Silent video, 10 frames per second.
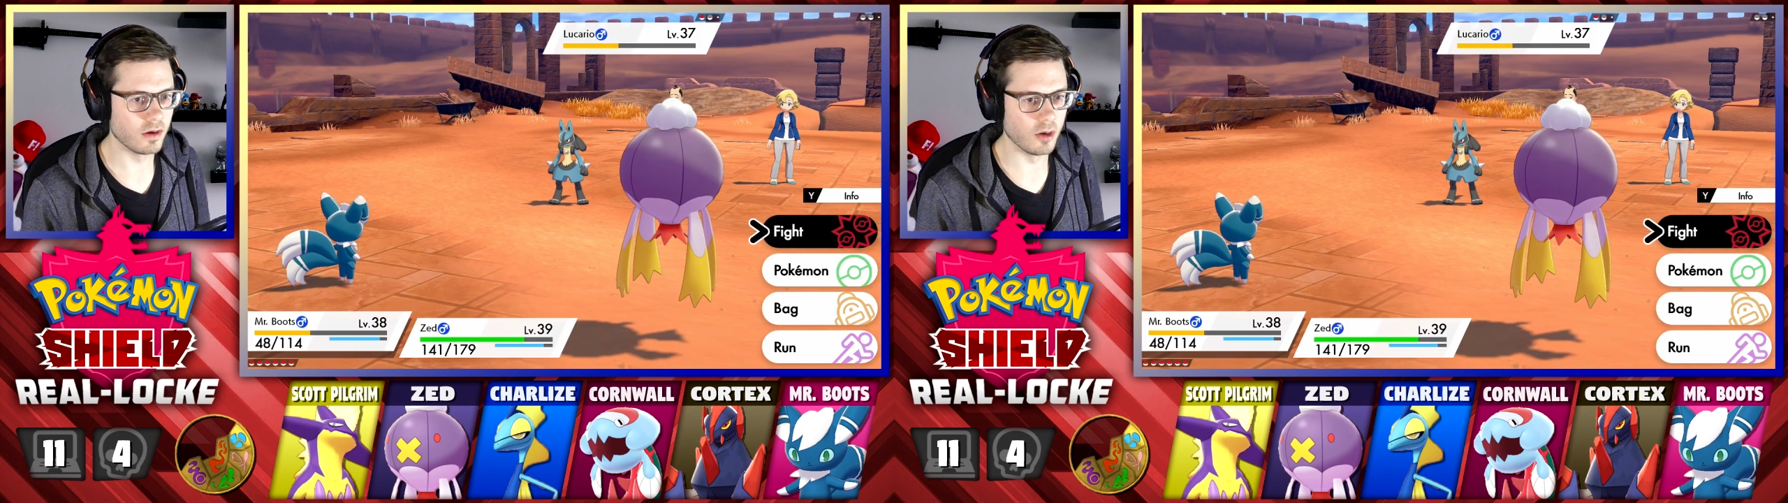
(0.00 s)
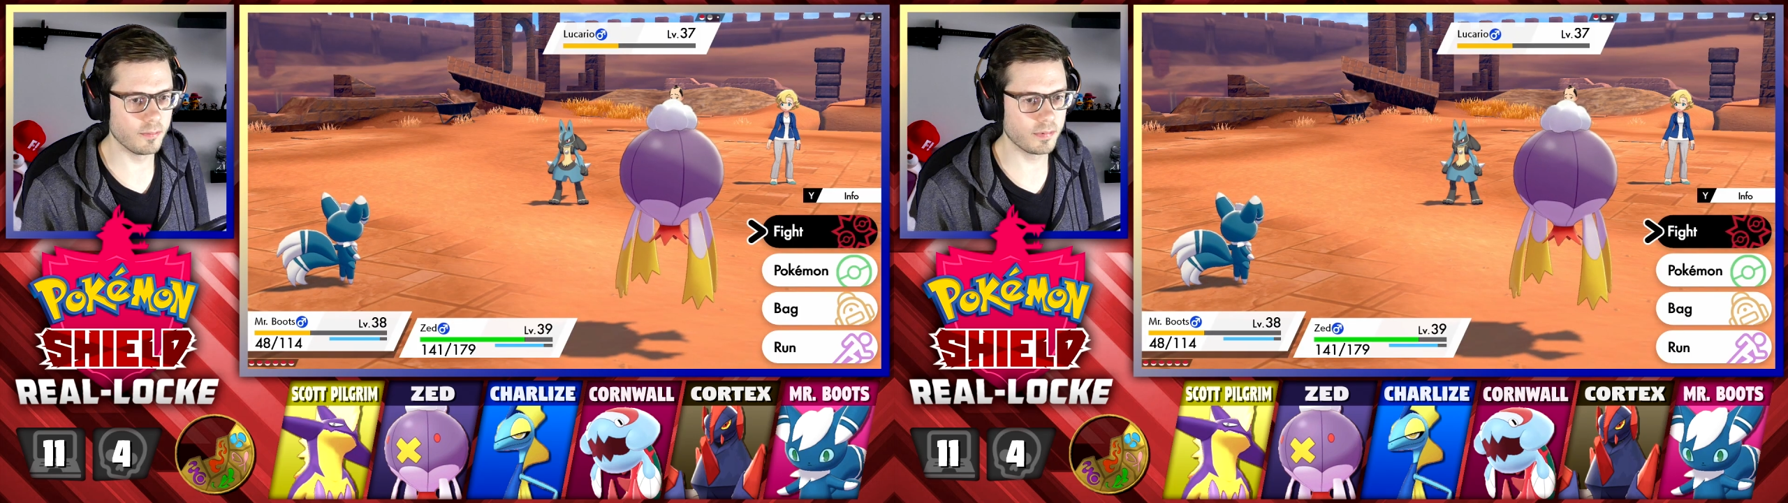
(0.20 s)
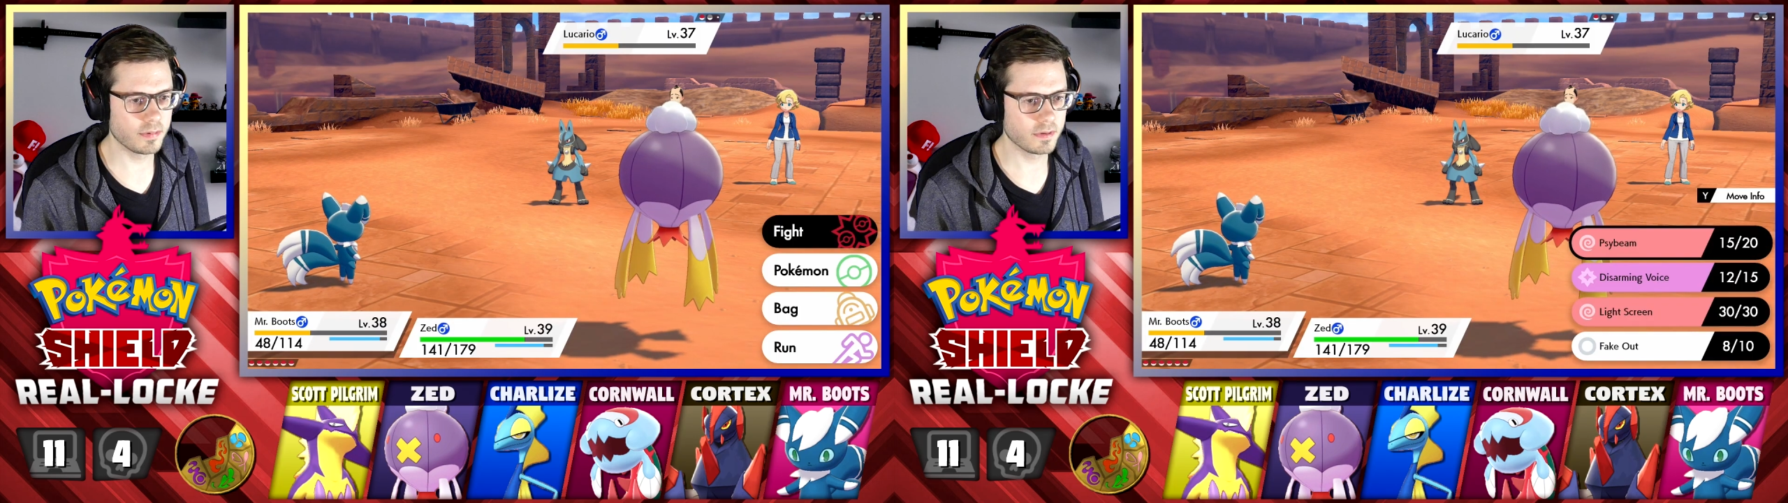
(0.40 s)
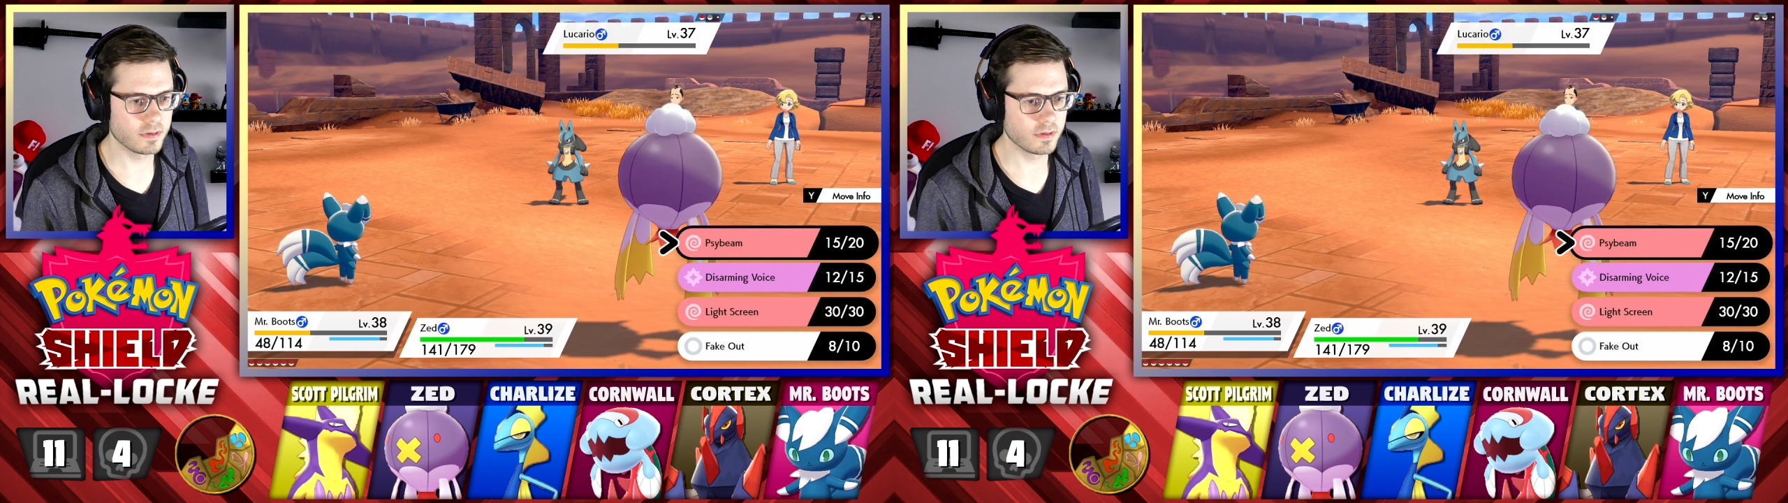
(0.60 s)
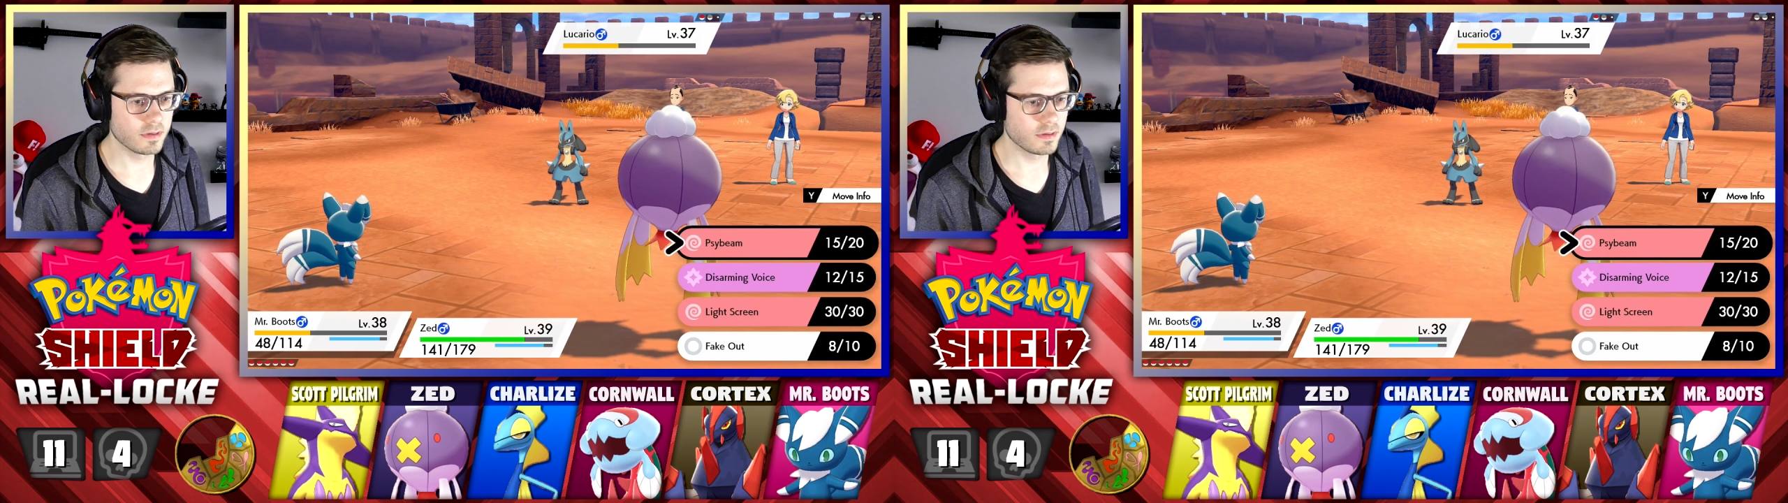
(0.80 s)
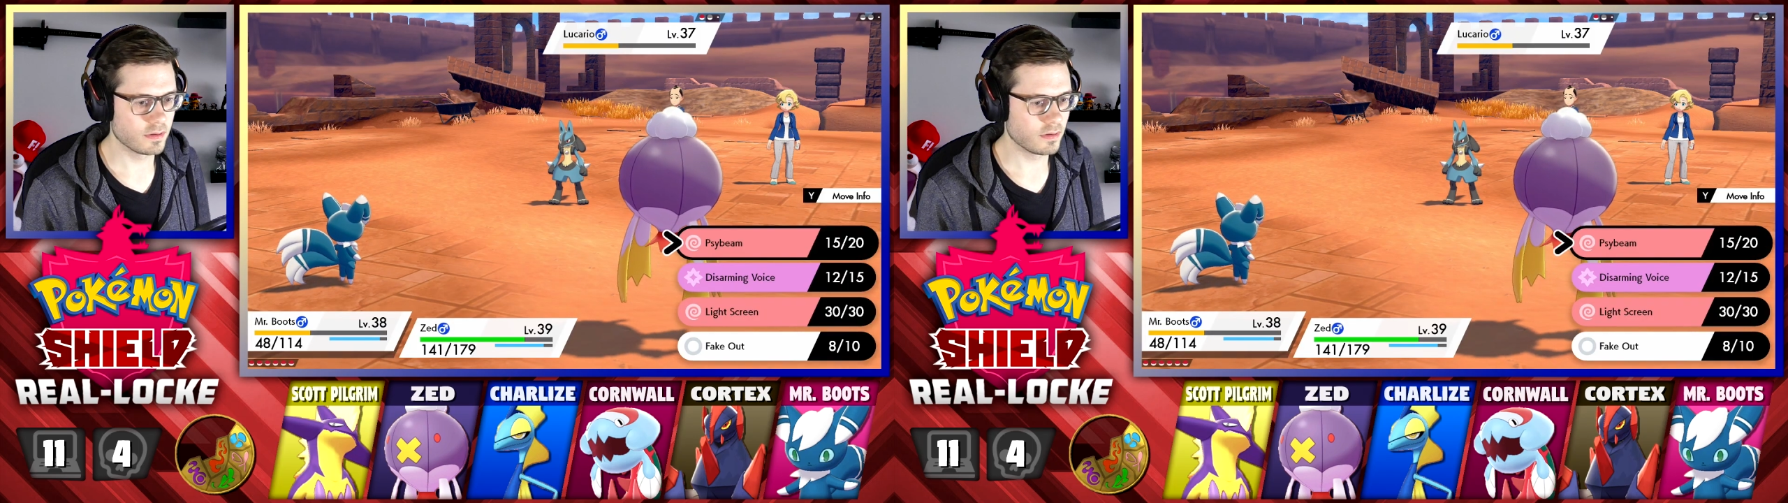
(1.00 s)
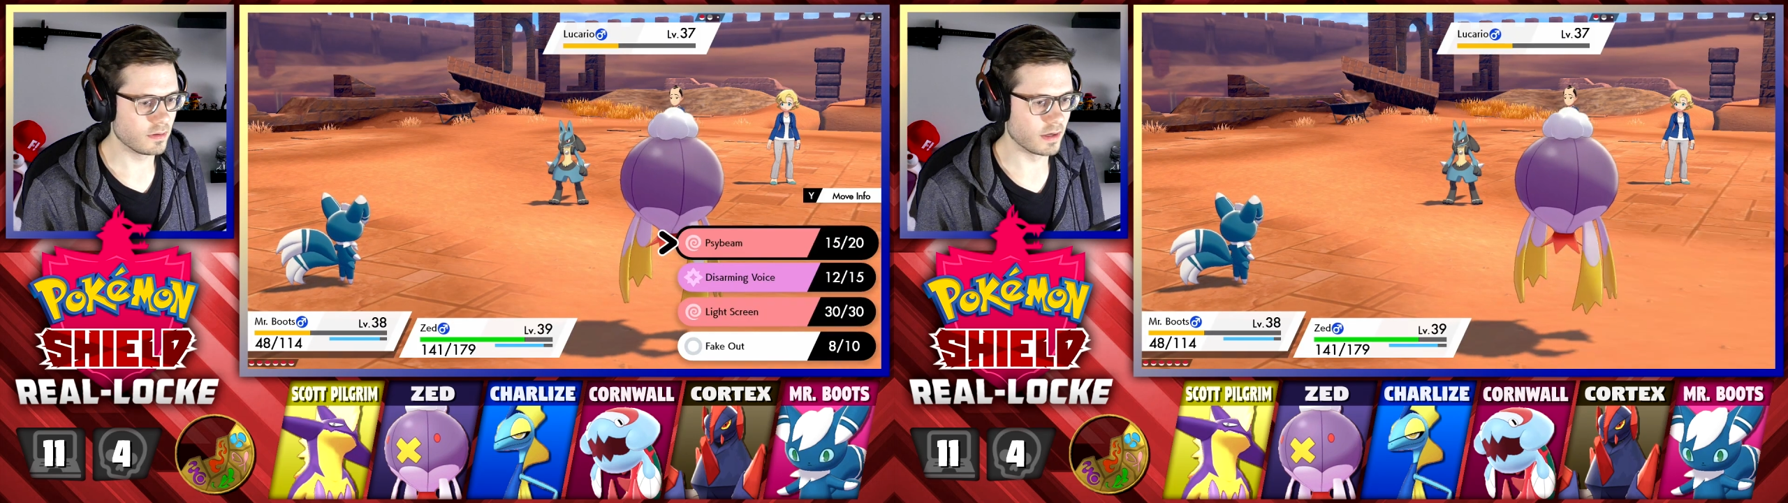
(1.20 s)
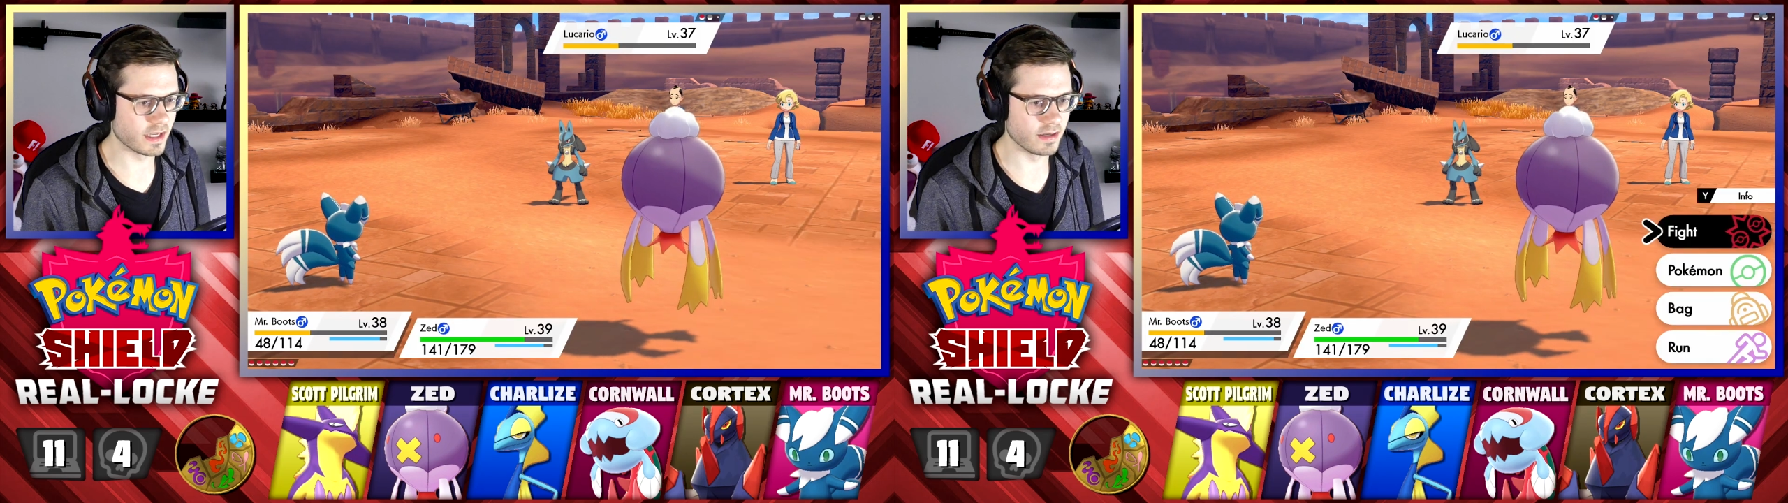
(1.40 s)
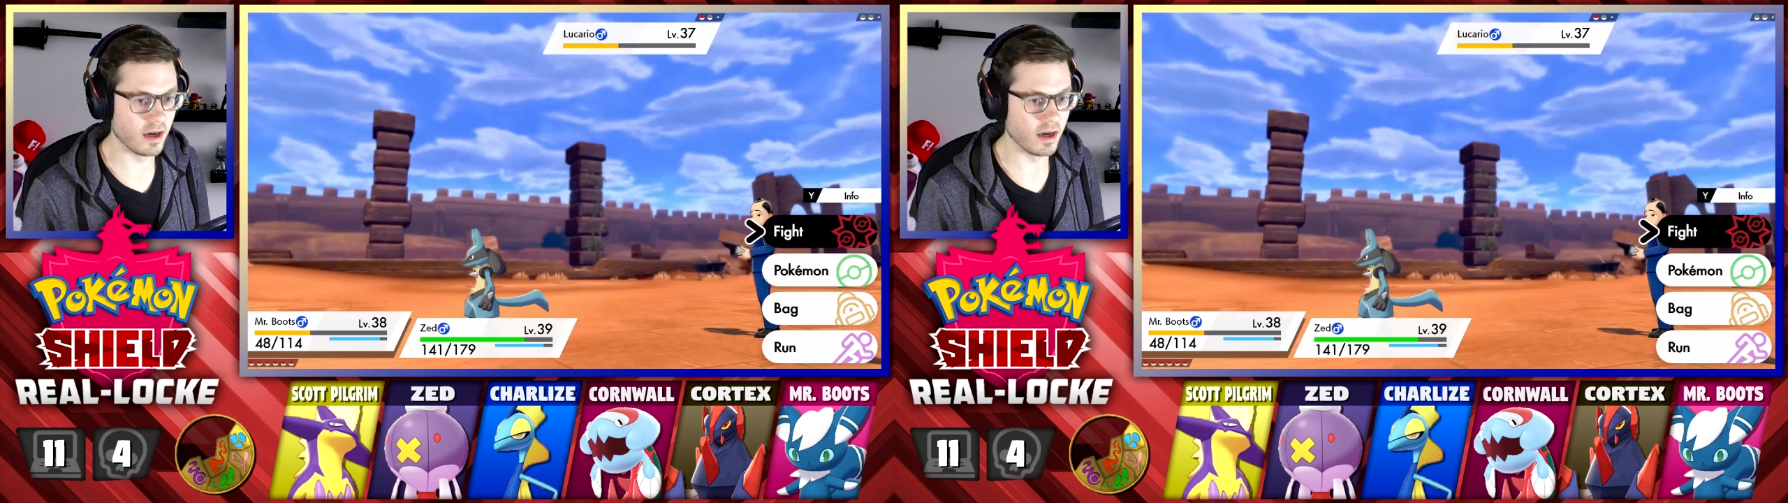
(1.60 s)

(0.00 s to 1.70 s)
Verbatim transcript: Oh, I can...